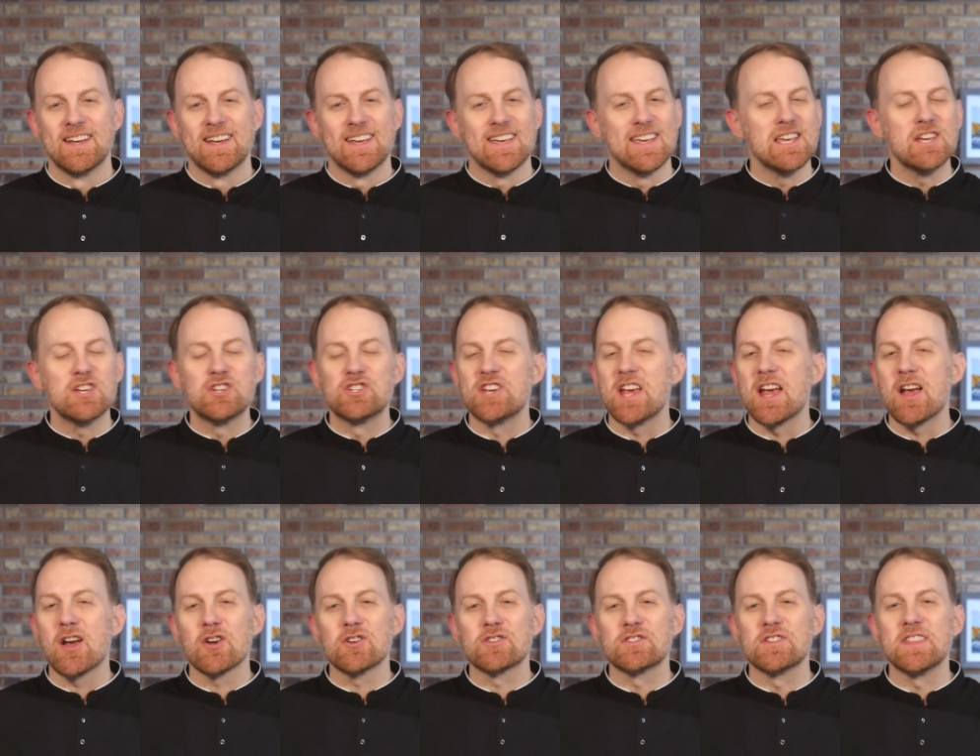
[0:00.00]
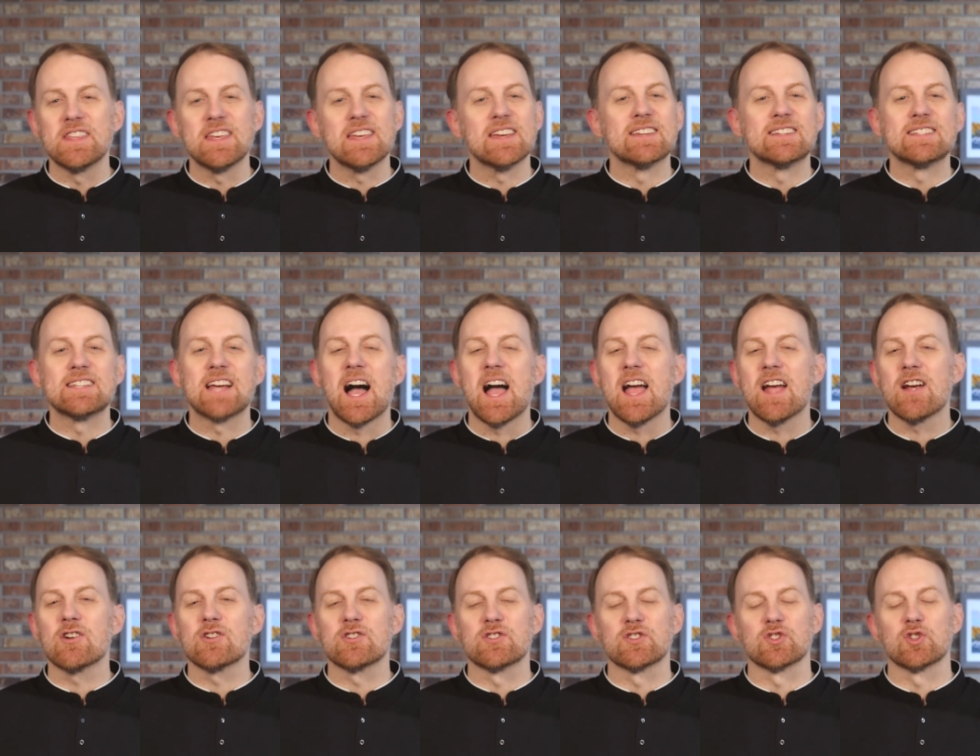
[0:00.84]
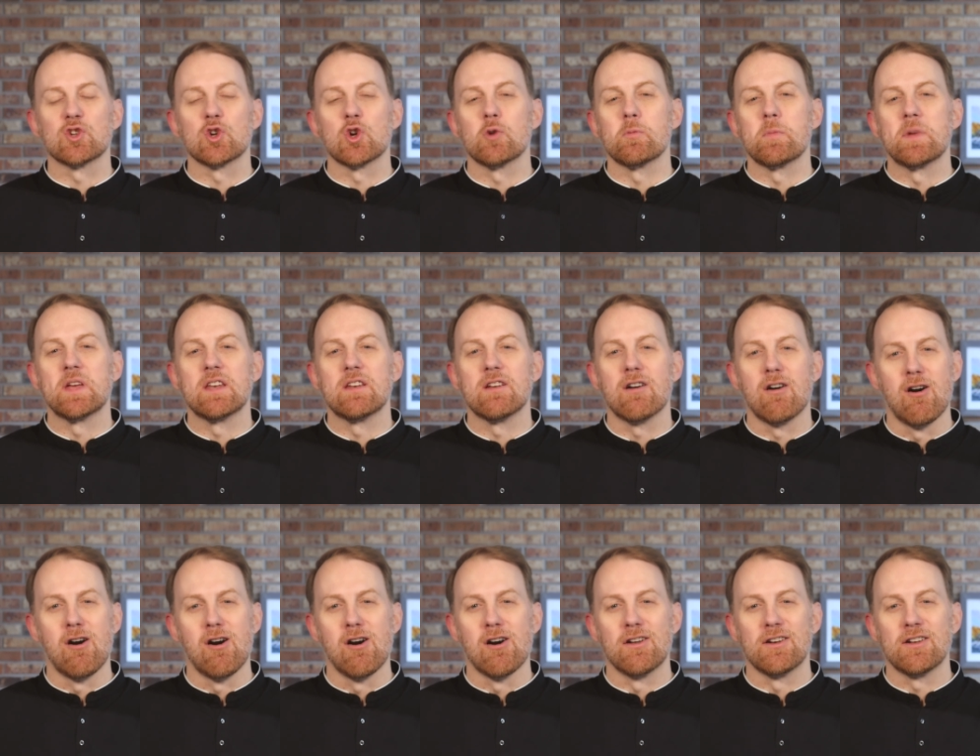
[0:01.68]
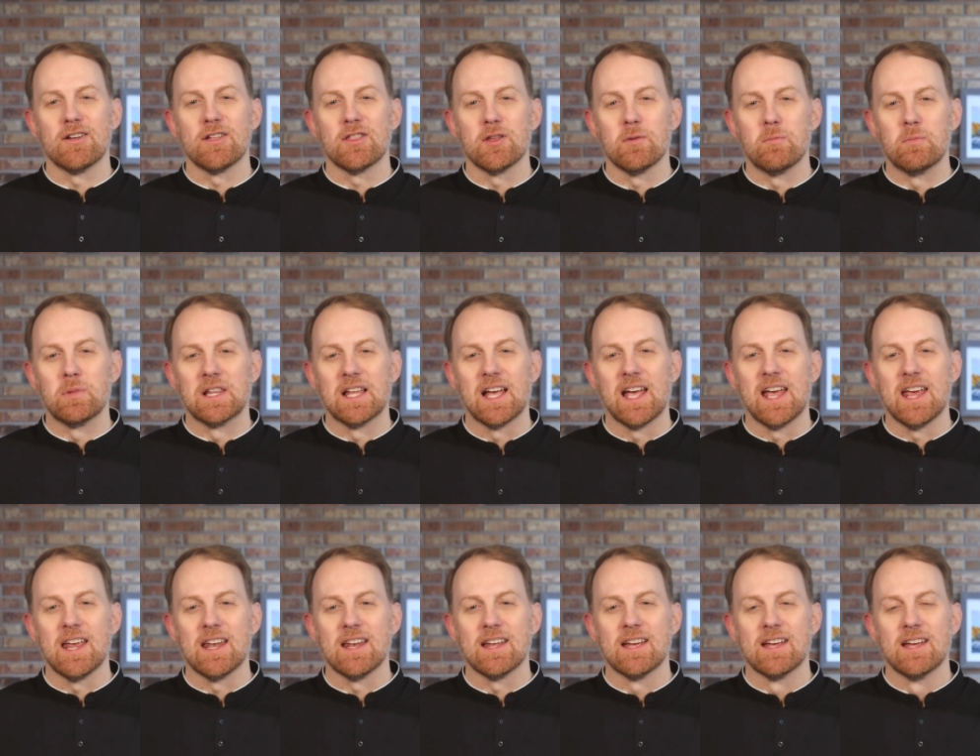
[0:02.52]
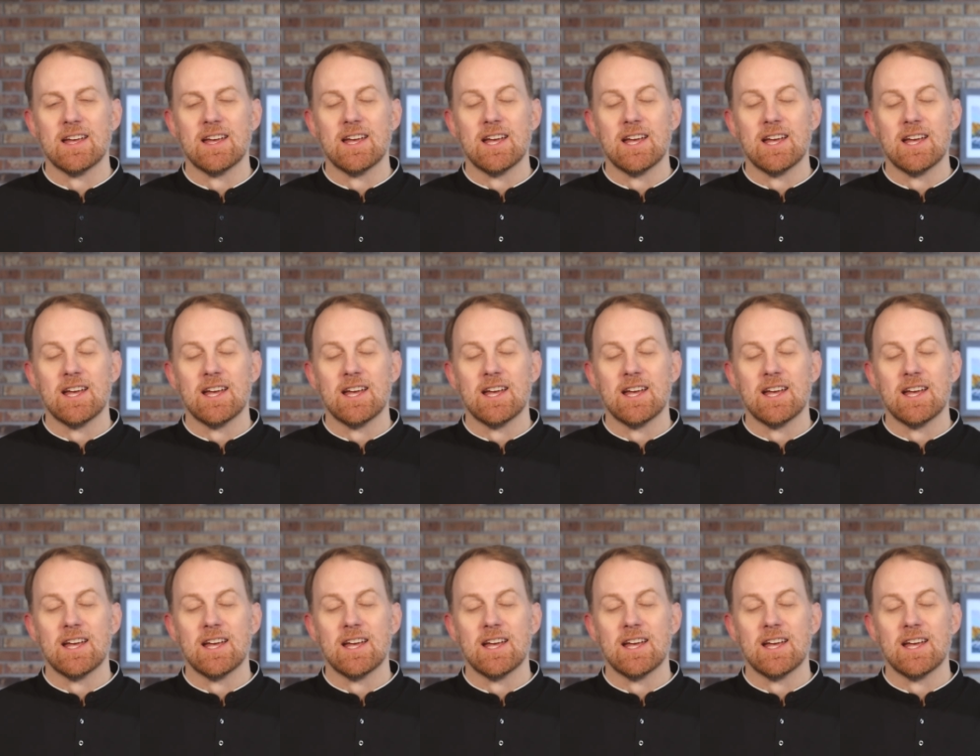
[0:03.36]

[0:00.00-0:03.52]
he shares in the entire Sermon on the Plain,